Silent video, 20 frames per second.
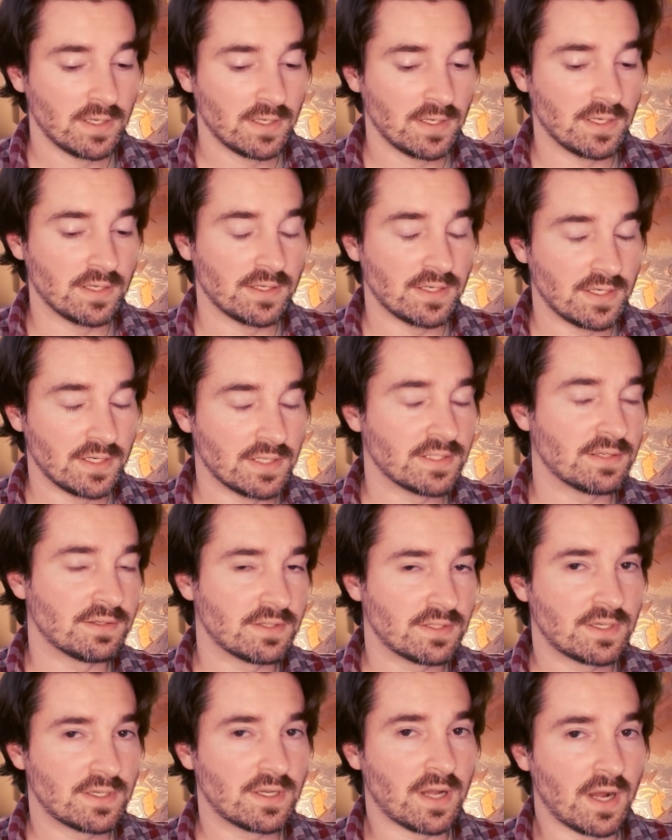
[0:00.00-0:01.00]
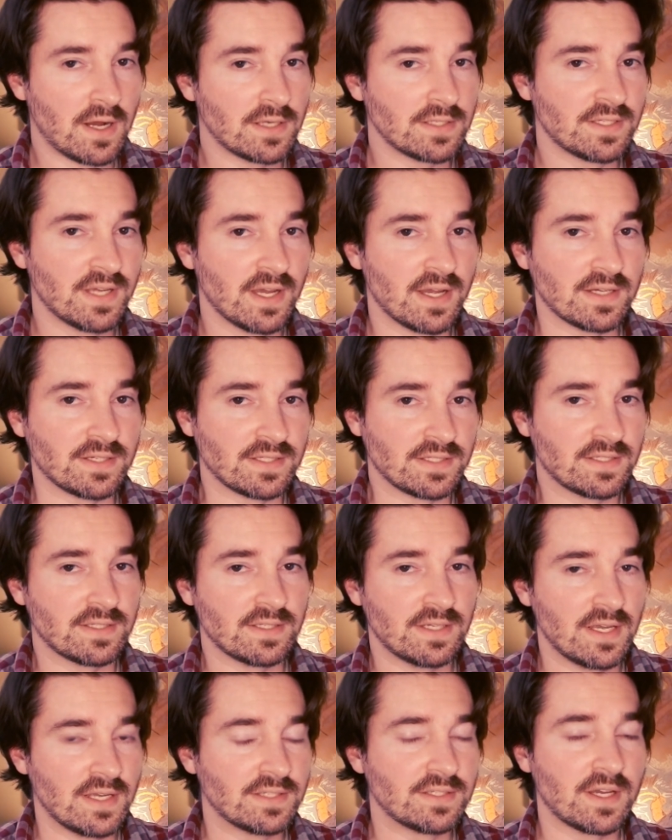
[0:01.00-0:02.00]
In context,
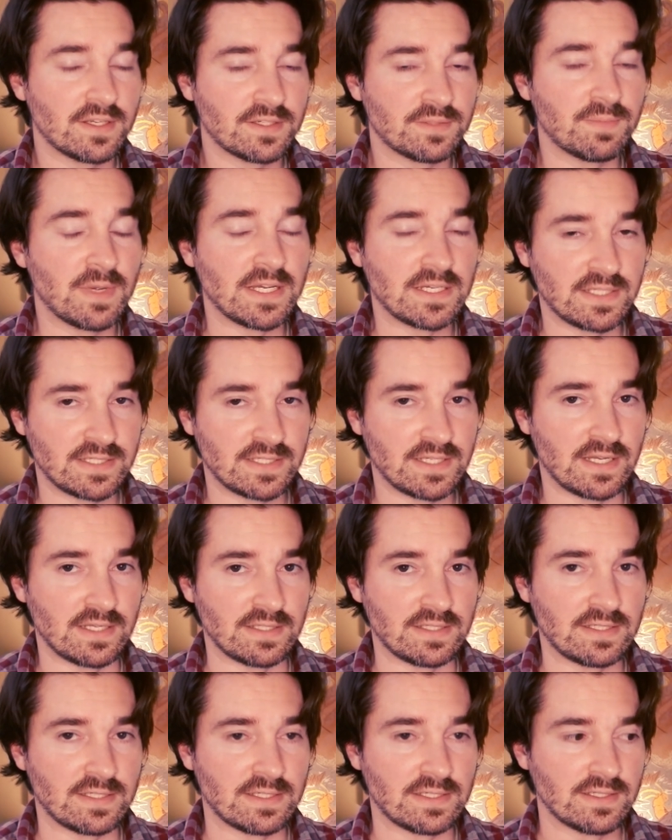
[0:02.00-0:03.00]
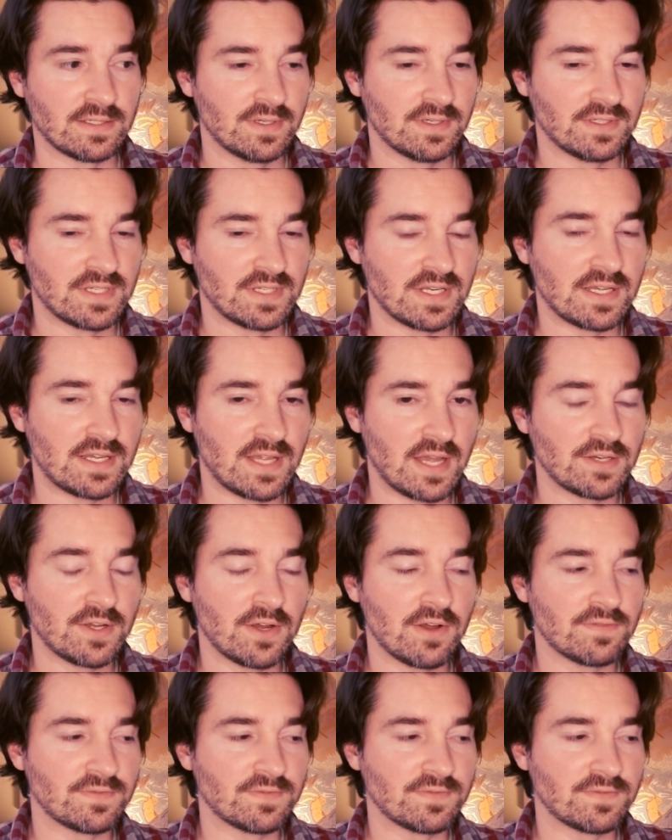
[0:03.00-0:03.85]
it does make sense. See, Gandalf